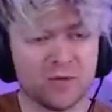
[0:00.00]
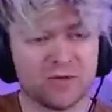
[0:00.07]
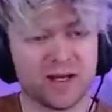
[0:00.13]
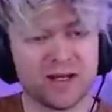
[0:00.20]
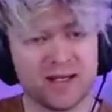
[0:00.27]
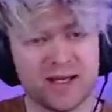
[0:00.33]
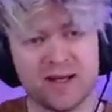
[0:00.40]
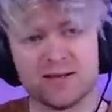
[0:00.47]

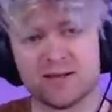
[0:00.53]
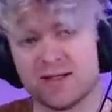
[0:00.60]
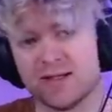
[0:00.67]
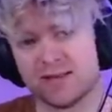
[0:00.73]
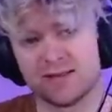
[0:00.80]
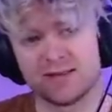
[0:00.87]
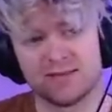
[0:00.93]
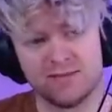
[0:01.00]
right now
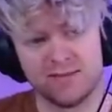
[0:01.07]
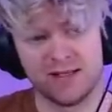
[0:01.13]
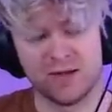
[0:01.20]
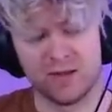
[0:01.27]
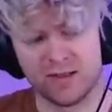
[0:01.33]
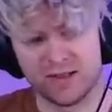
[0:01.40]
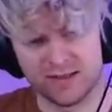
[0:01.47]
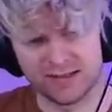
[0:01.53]
because, you
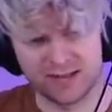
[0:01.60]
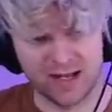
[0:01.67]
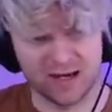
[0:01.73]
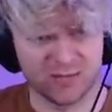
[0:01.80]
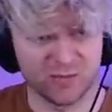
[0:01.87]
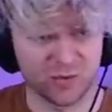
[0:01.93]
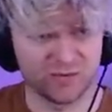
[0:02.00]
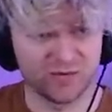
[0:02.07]
know, it is kind
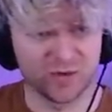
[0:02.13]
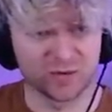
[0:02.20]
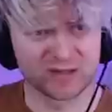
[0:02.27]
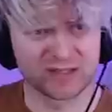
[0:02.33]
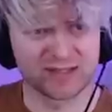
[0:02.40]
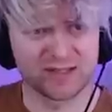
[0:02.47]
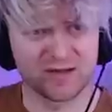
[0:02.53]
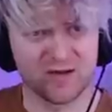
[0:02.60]
of more
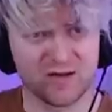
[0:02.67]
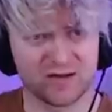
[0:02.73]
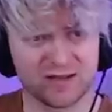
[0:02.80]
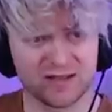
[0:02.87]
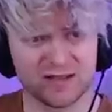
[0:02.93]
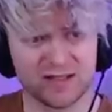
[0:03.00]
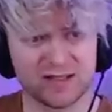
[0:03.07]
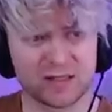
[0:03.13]
focused on
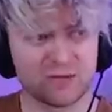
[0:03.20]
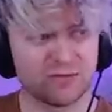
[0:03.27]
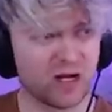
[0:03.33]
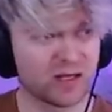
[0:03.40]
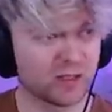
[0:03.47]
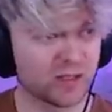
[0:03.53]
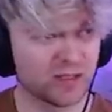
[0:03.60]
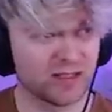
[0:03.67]
the
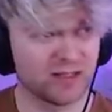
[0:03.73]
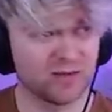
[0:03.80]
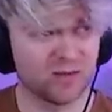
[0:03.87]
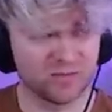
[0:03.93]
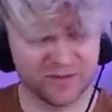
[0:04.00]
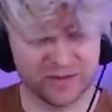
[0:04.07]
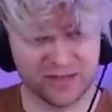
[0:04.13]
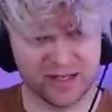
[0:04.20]
instruction.
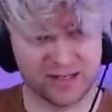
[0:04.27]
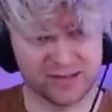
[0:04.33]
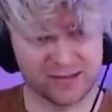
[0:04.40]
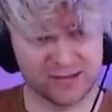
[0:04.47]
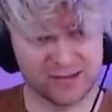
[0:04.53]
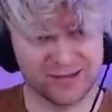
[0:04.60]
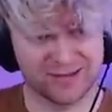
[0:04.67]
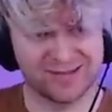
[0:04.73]
Hopefully you guys
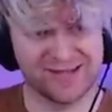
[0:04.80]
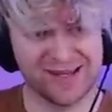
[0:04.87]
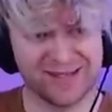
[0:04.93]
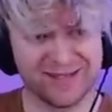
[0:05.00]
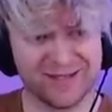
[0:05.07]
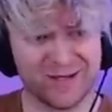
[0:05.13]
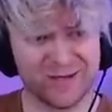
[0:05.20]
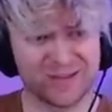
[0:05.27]
are
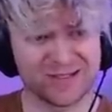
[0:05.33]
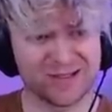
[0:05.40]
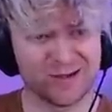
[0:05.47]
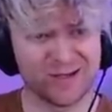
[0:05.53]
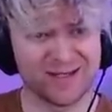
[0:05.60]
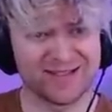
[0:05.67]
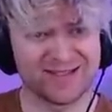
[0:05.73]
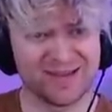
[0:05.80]
taking notes,
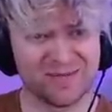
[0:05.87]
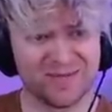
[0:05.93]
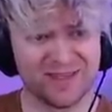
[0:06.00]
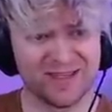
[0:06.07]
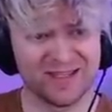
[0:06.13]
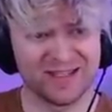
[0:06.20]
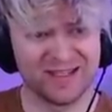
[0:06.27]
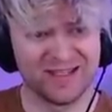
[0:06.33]
learning
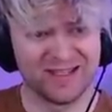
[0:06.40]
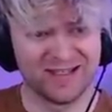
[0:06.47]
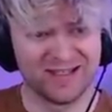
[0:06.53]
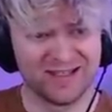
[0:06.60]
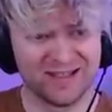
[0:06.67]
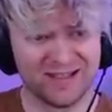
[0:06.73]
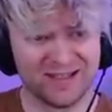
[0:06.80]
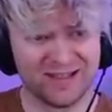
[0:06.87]
something.
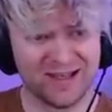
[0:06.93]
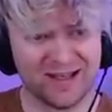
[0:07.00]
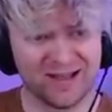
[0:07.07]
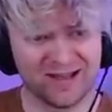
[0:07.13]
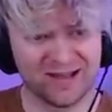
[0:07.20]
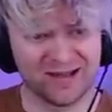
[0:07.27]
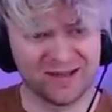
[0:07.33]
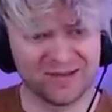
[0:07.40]

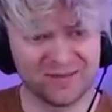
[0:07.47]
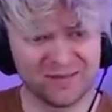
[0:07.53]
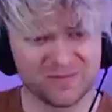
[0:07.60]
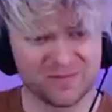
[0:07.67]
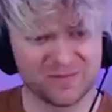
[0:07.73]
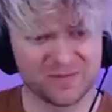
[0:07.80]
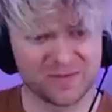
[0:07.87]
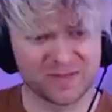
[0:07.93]

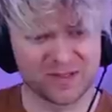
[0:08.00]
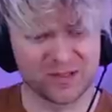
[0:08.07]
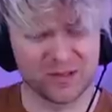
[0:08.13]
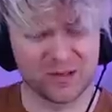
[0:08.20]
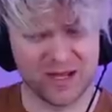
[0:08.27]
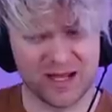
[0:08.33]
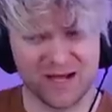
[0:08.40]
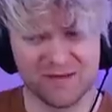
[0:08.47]
Um, so
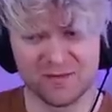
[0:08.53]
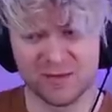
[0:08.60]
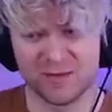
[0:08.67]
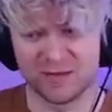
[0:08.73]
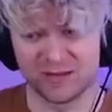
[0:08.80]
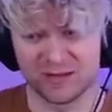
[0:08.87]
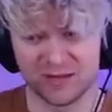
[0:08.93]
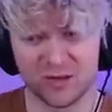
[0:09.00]
I have the
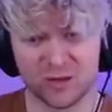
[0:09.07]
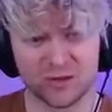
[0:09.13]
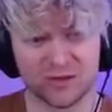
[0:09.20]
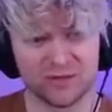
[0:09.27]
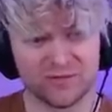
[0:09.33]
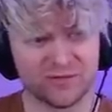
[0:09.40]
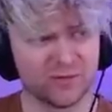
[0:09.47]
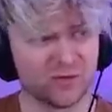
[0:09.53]
music
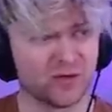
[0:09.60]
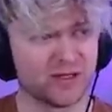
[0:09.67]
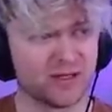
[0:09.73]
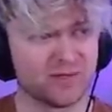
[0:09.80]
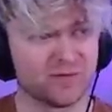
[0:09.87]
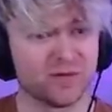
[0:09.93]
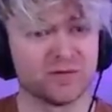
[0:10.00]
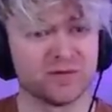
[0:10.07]
lower for a,
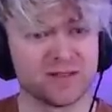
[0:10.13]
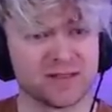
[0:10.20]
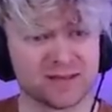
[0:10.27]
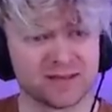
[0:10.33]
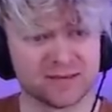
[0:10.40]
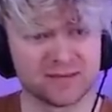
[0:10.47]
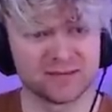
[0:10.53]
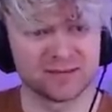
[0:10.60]
for a reason,
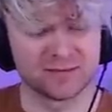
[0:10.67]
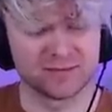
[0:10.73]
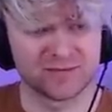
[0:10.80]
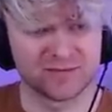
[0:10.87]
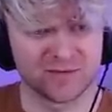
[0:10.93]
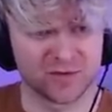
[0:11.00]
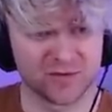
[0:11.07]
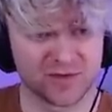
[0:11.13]

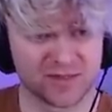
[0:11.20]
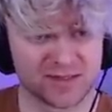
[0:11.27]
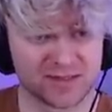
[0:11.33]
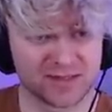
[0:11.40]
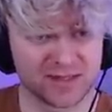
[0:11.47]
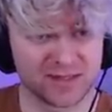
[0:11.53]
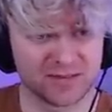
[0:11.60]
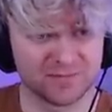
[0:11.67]
for a reason
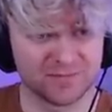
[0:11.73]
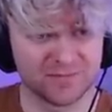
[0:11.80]
today.